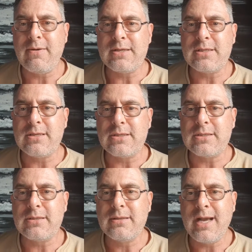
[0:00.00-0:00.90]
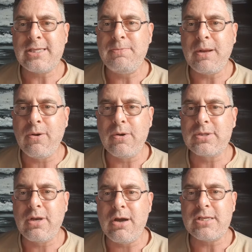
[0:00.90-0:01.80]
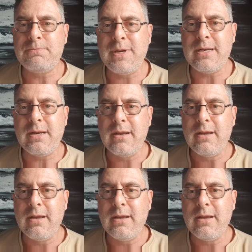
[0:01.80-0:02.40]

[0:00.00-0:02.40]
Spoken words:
residents. That's because Curtis Pitt